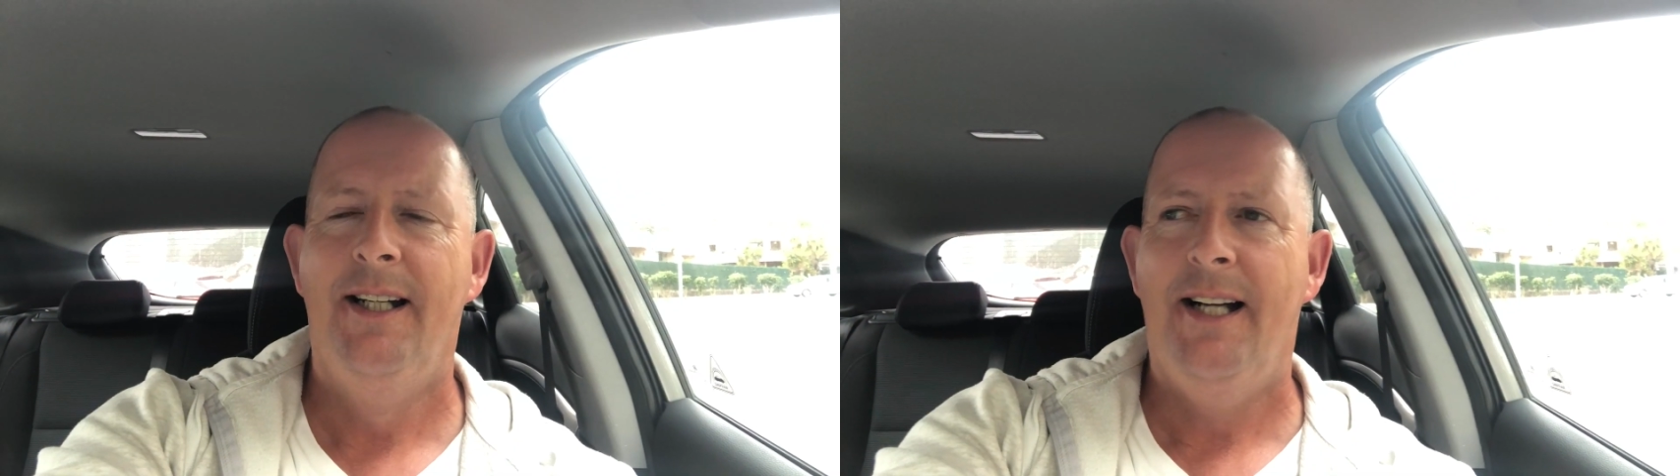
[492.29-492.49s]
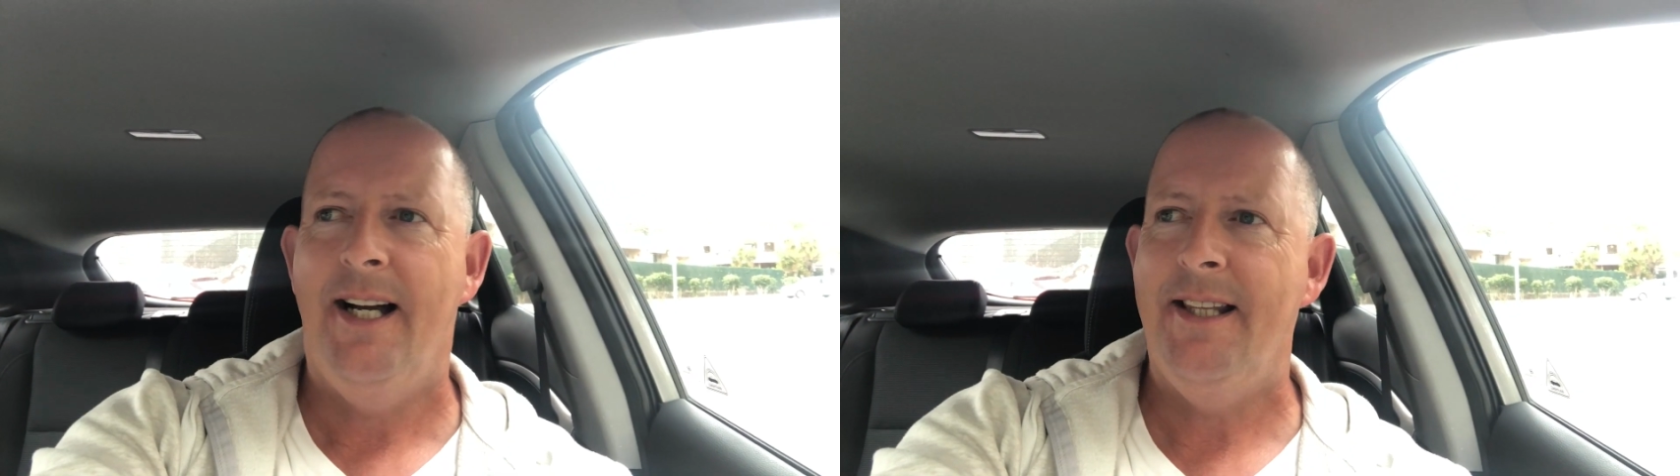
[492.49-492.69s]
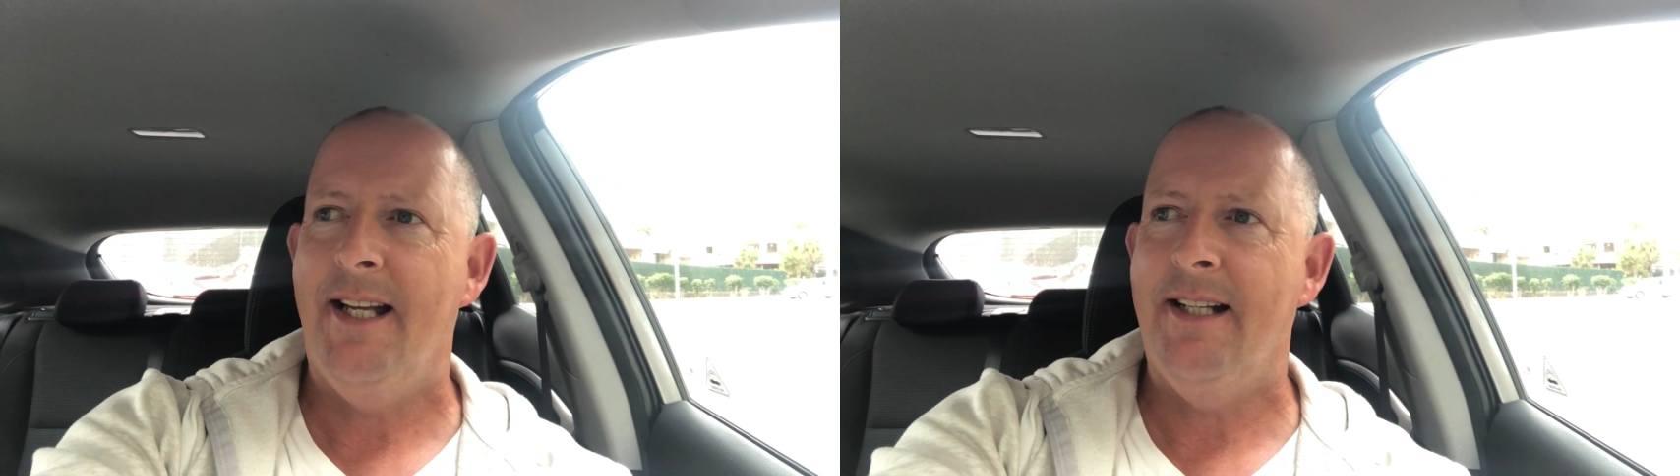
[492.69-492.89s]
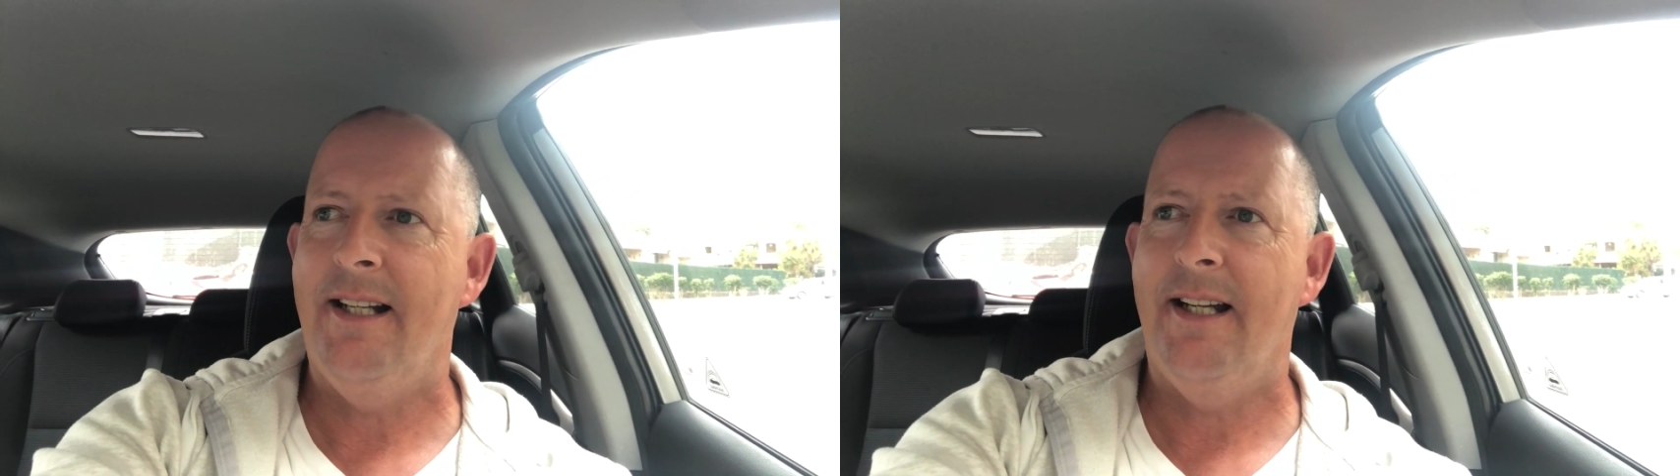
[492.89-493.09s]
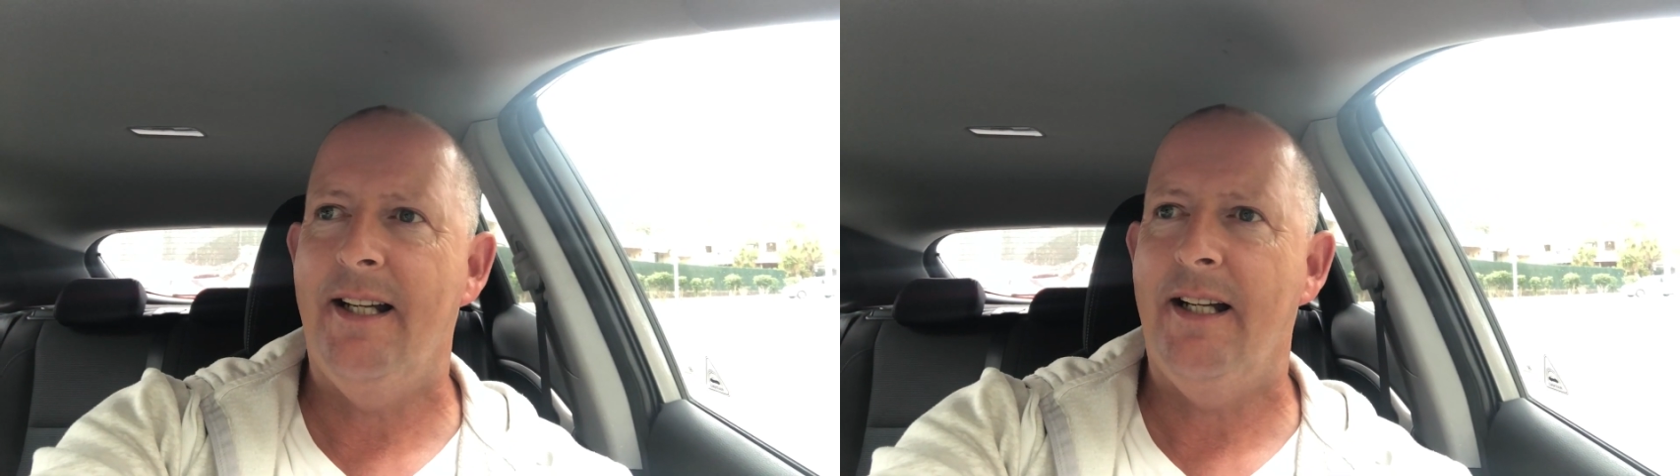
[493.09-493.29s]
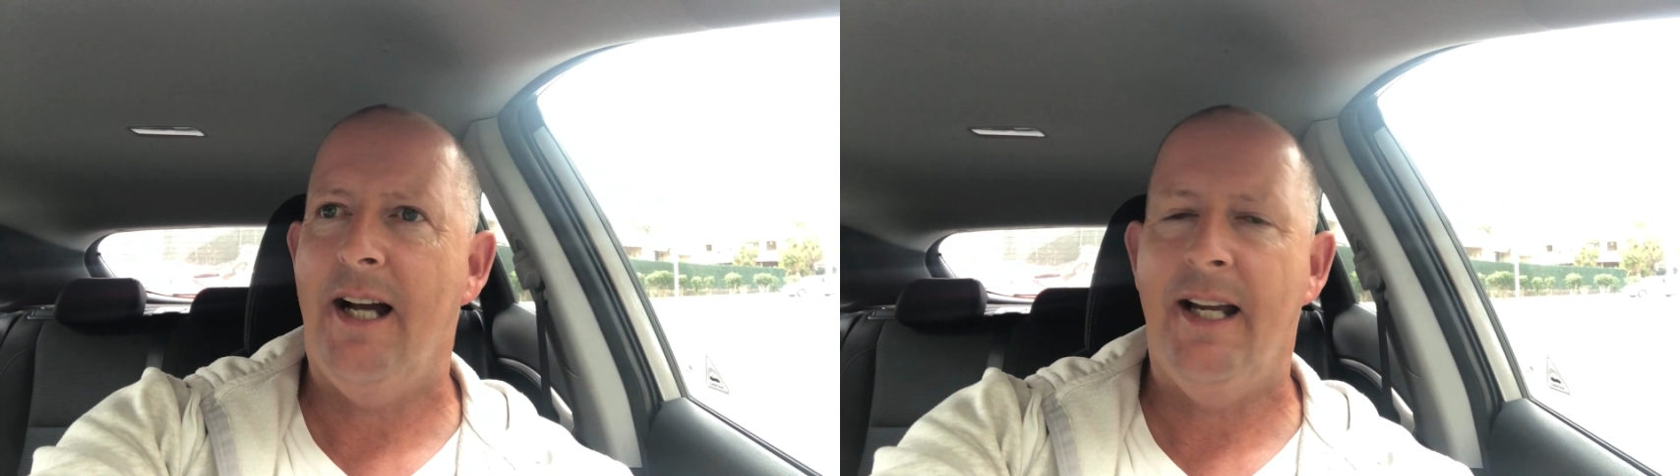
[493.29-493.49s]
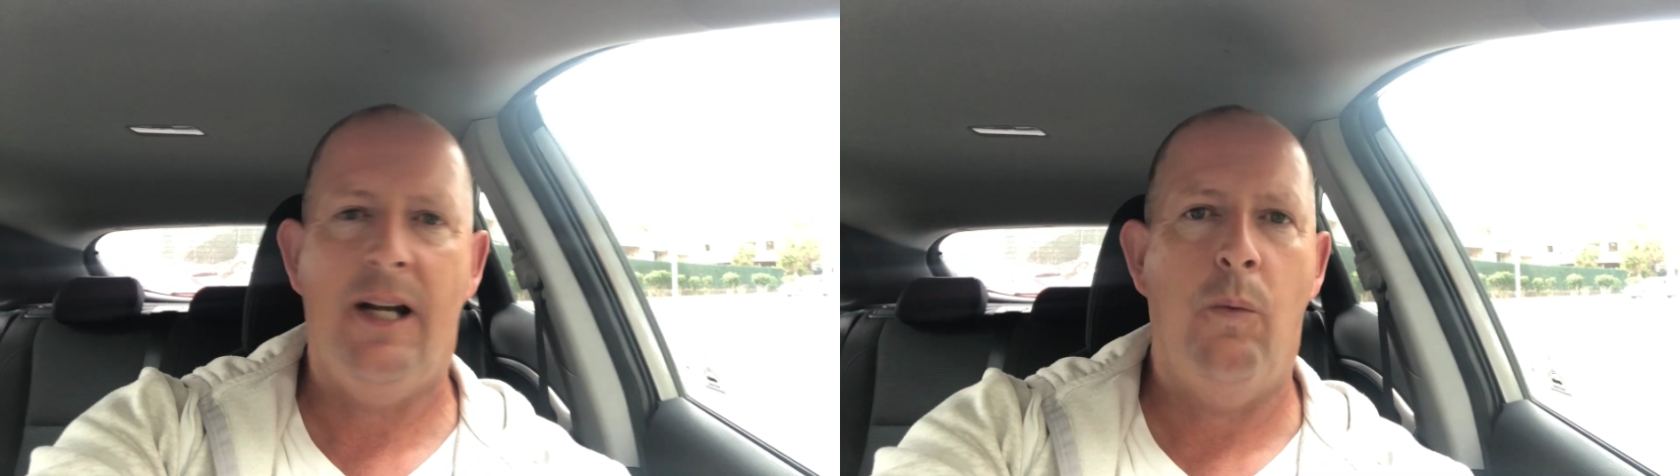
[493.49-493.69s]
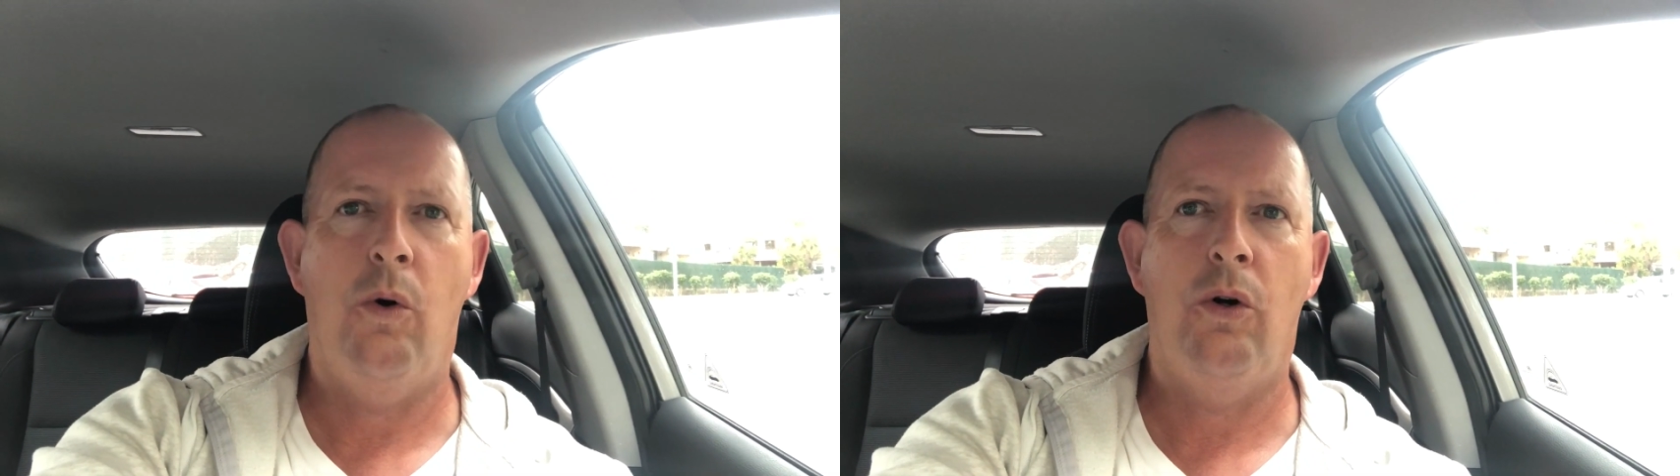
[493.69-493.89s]
and then uh, I hit a
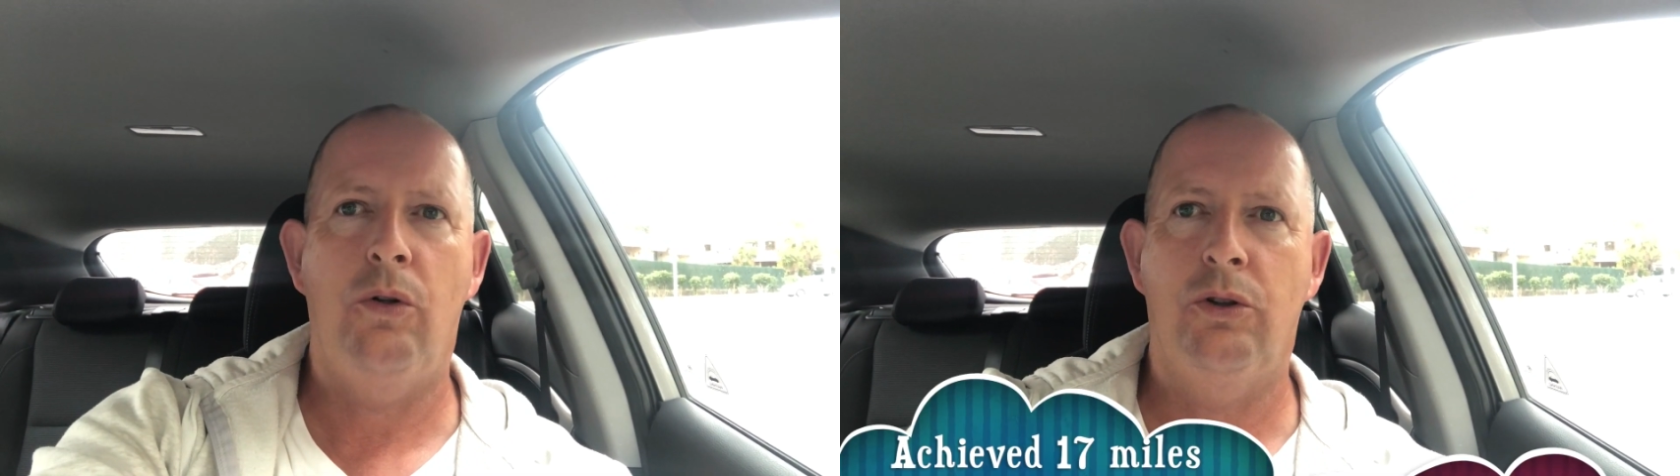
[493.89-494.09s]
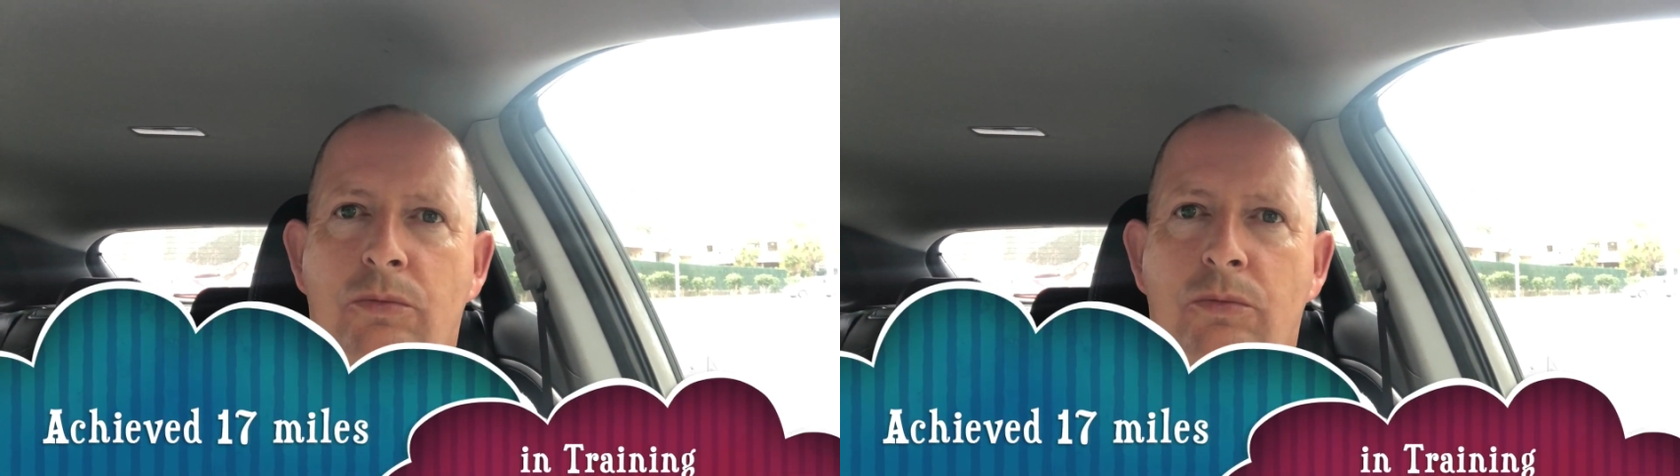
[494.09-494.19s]
wall,